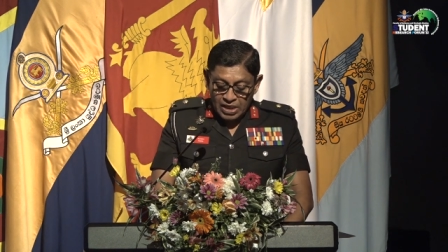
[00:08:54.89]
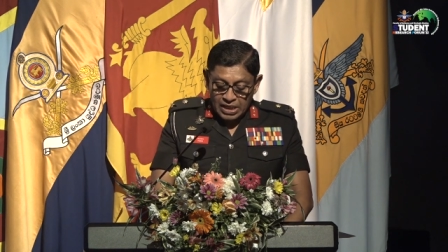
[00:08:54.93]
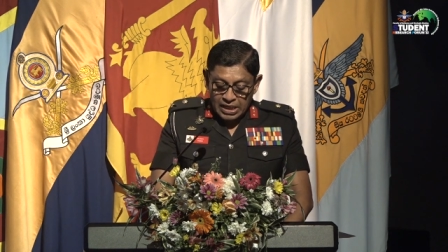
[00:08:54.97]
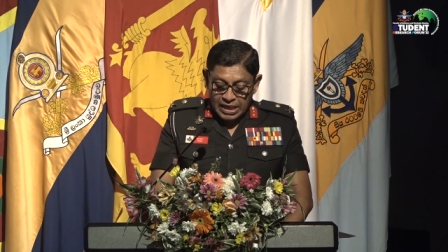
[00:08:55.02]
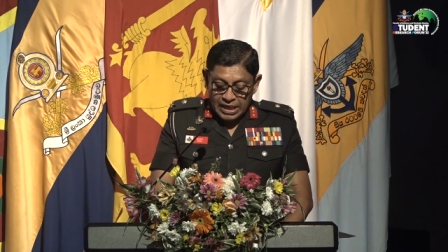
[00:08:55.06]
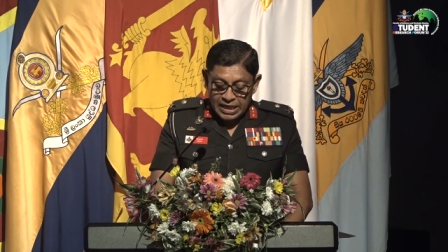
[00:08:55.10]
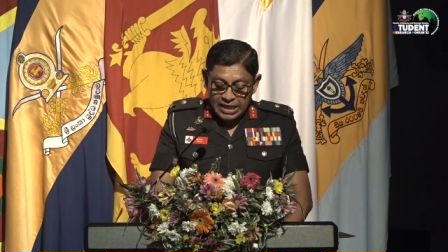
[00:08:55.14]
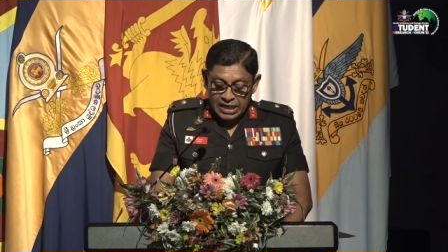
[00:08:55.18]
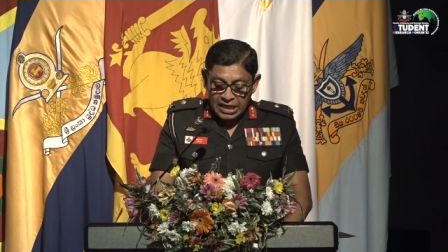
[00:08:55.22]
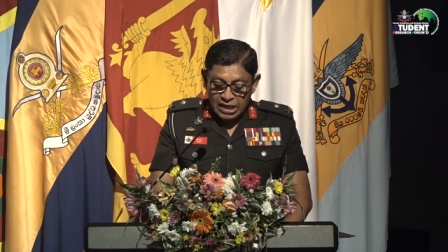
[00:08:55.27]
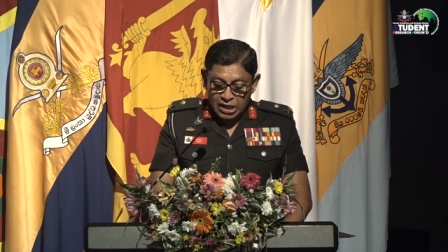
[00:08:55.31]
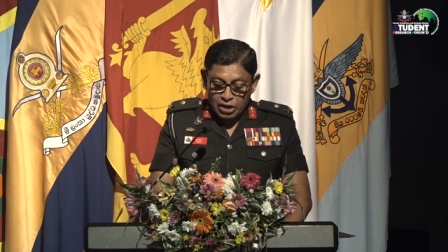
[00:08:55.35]

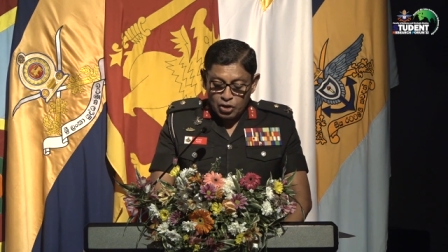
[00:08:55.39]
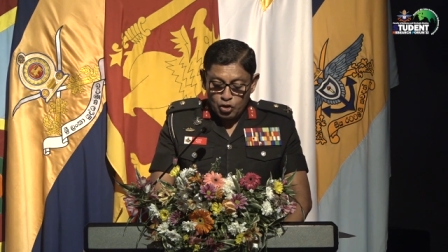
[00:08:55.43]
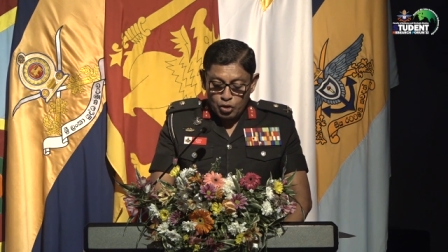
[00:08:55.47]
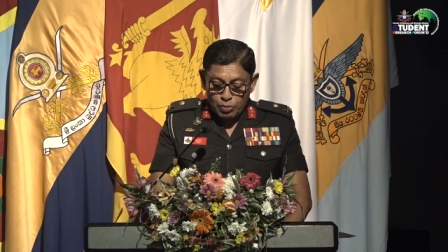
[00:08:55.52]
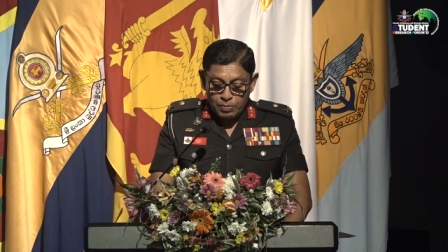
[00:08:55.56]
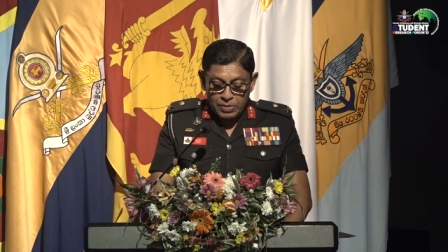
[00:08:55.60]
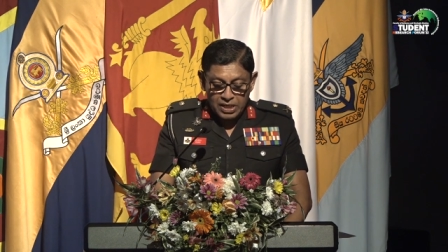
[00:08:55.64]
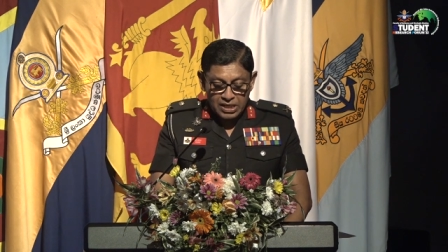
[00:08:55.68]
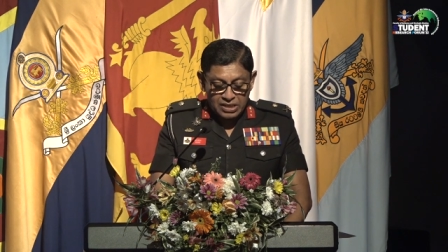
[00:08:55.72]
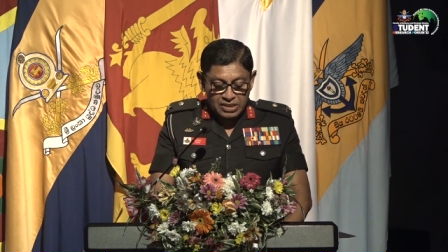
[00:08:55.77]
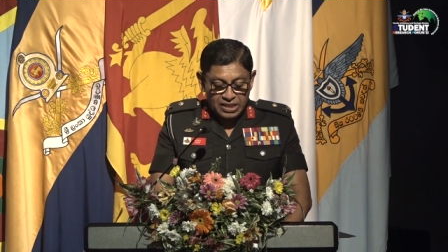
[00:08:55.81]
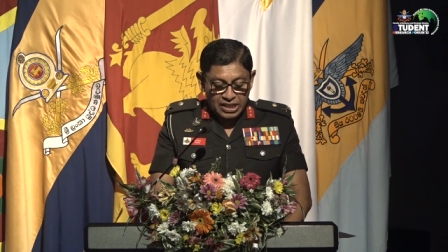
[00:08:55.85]
in a
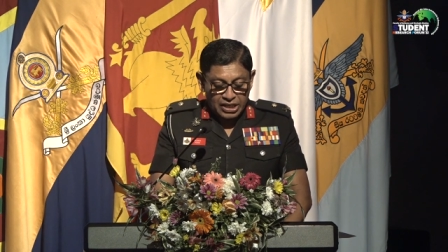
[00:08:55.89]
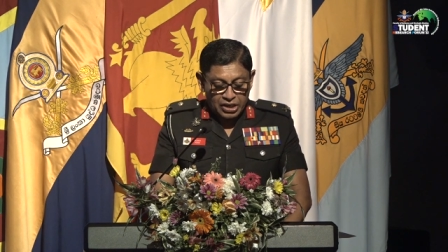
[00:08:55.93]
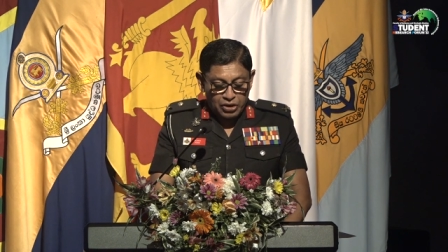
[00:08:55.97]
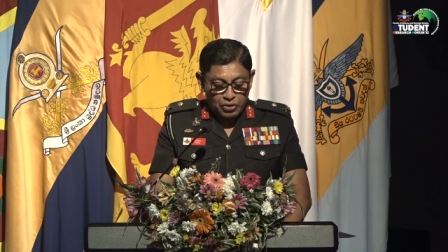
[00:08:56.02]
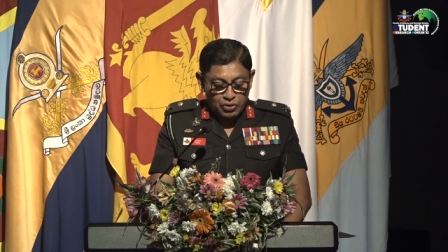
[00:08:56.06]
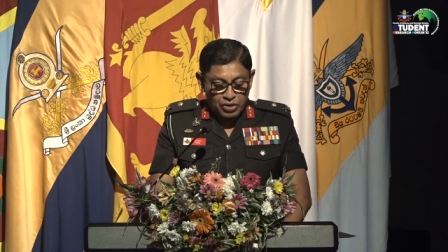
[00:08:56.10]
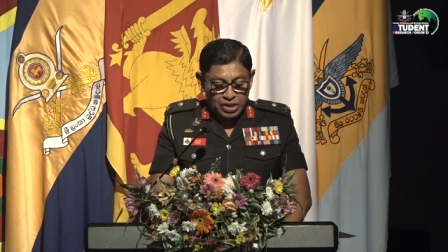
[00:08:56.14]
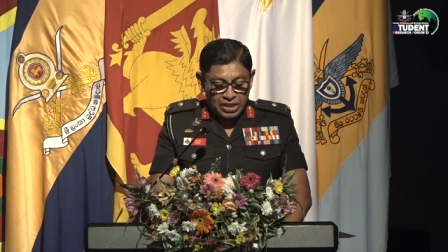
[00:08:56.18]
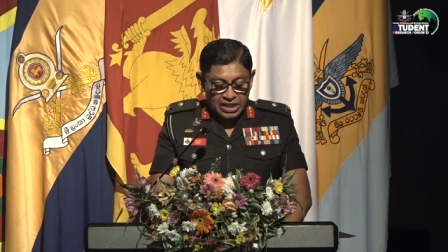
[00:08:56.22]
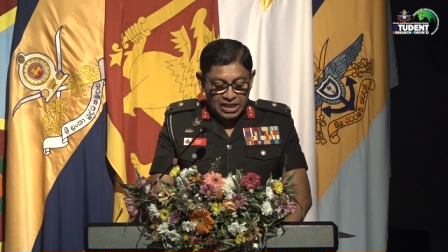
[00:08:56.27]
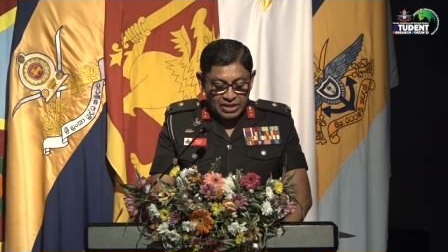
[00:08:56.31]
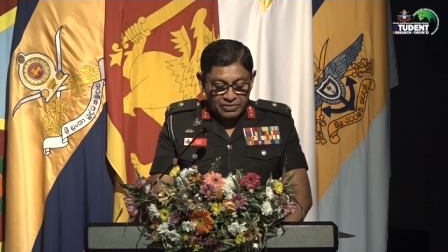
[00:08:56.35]
global
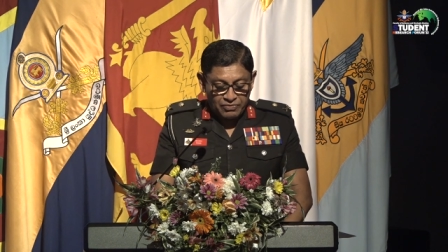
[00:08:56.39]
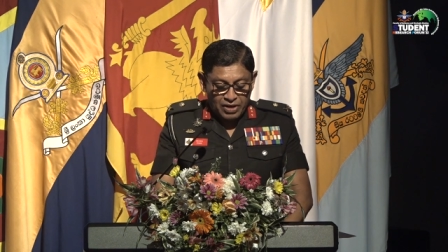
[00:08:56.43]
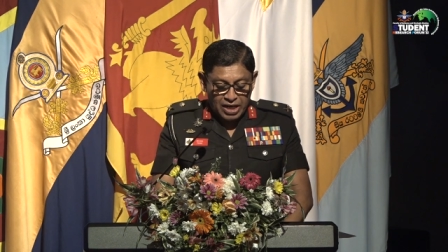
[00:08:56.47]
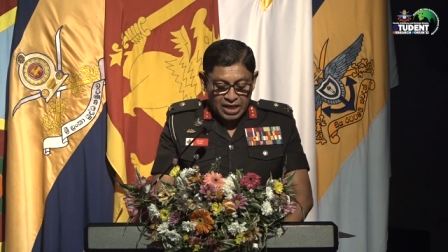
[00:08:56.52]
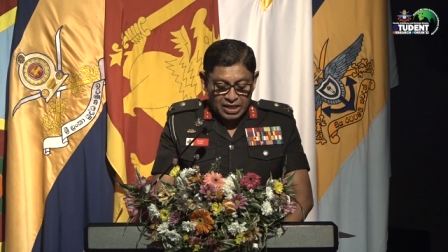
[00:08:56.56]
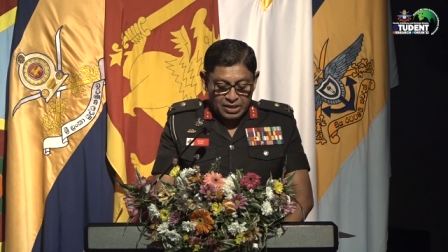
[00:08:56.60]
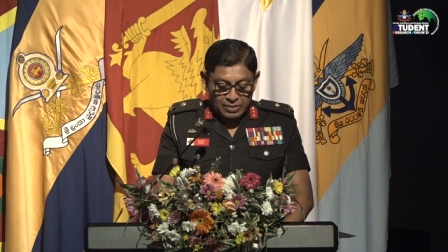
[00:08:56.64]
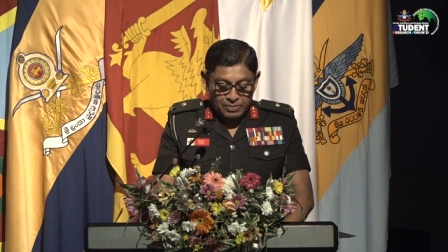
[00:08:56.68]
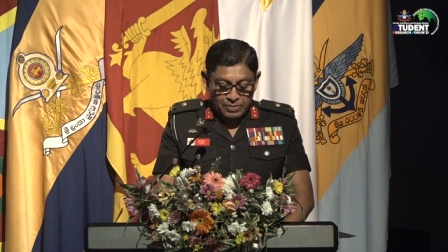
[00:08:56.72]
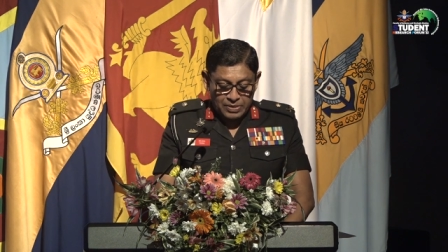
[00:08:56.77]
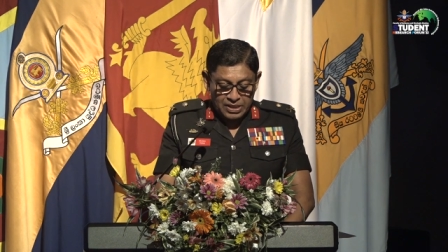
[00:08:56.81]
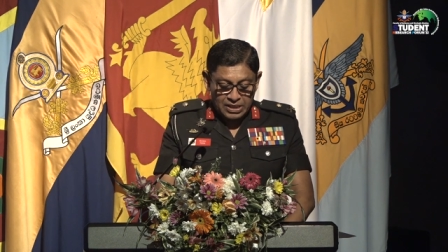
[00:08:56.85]
security
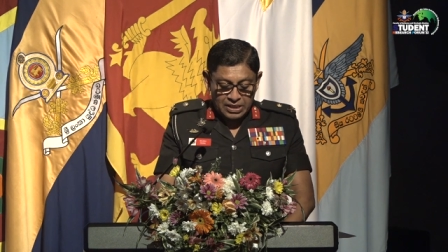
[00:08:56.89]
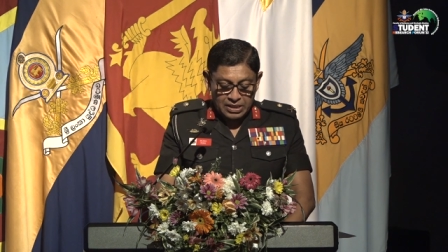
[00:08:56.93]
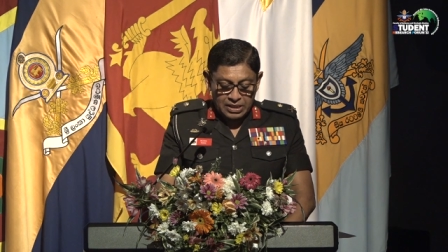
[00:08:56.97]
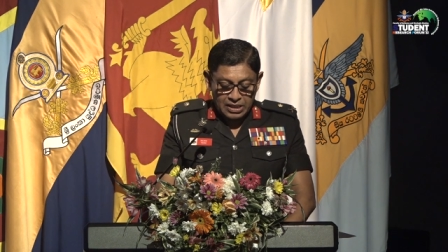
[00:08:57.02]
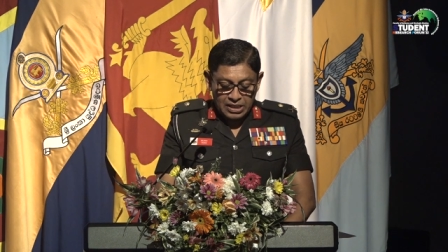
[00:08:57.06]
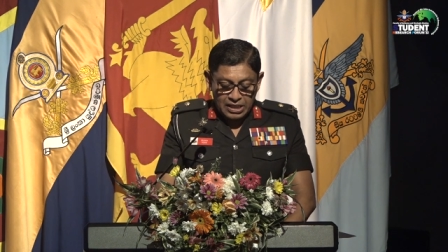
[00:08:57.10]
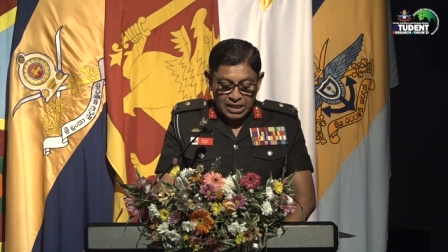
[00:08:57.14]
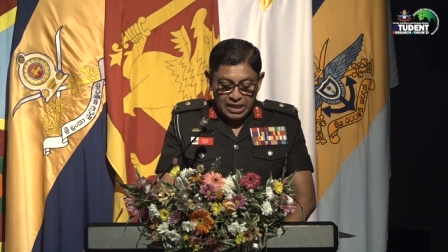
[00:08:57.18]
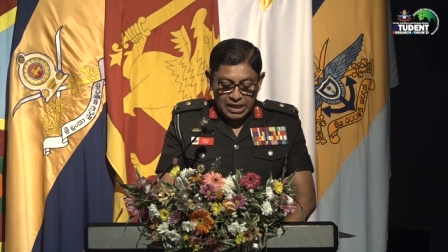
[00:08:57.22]
environment